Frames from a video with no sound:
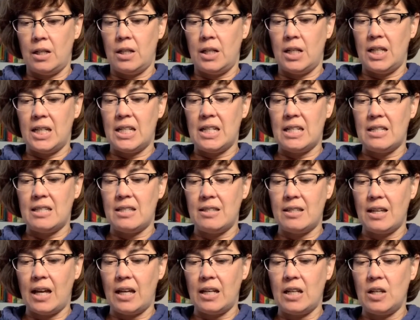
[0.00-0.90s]
"He
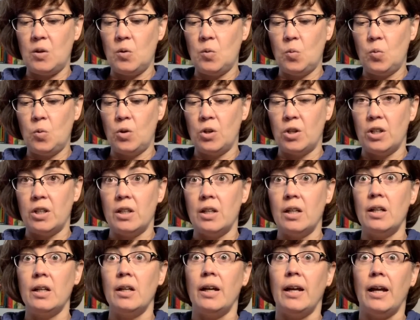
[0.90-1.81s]
said he would,
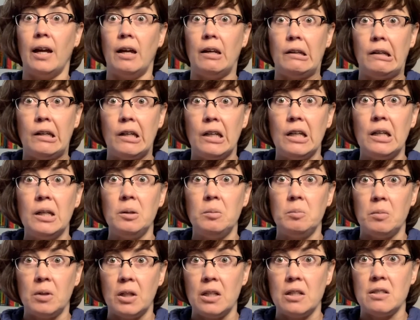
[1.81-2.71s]
and he
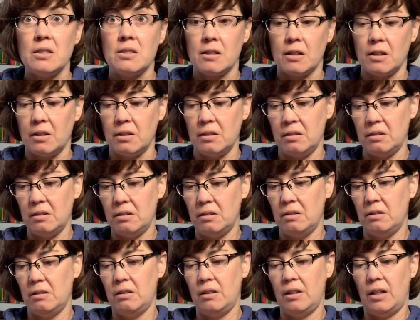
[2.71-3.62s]
means it."
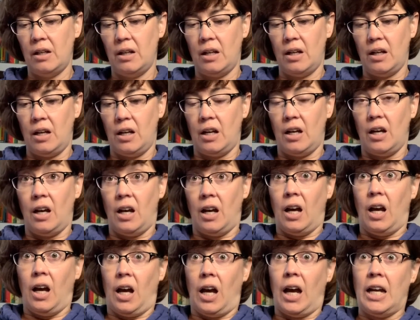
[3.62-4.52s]

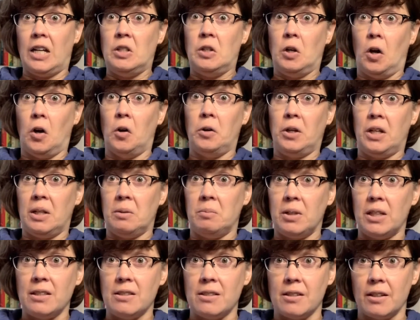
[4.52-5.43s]
"I know he
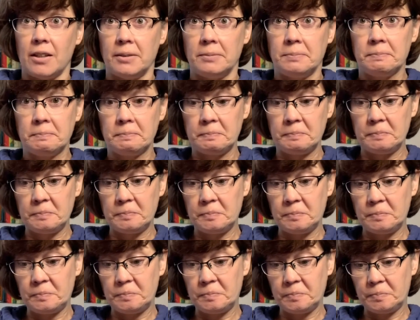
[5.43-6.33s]
means it."
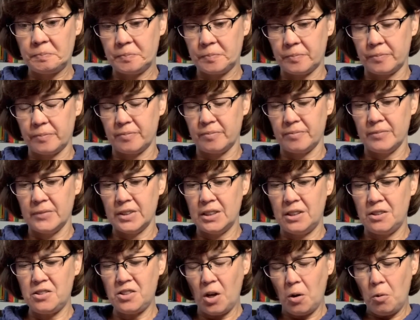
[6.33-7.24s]

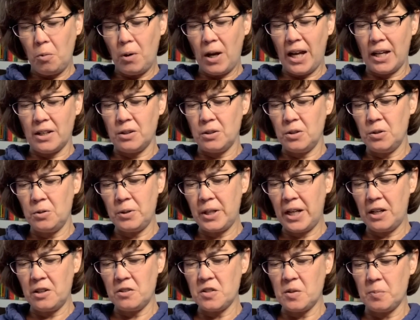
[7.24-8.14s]
"So what? Who
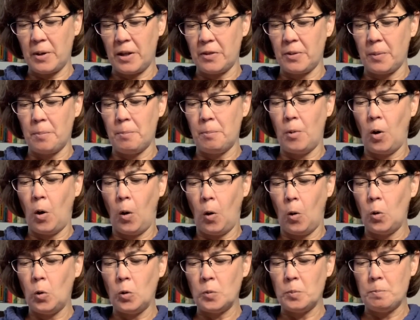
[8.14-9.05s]
cares about the
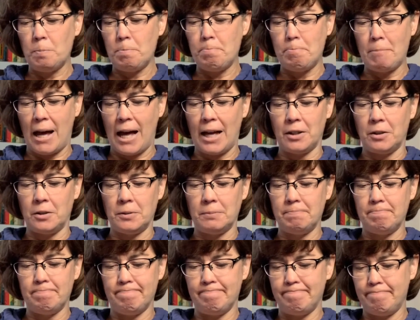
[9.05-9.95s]
old
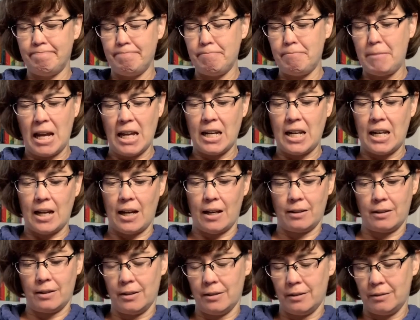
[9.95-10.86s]
model
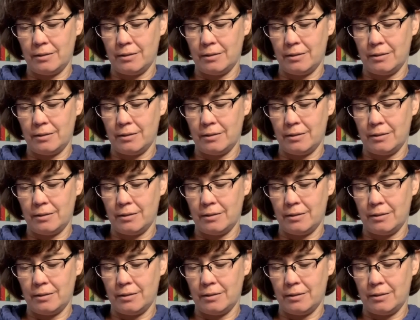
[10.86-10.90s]
maniac?"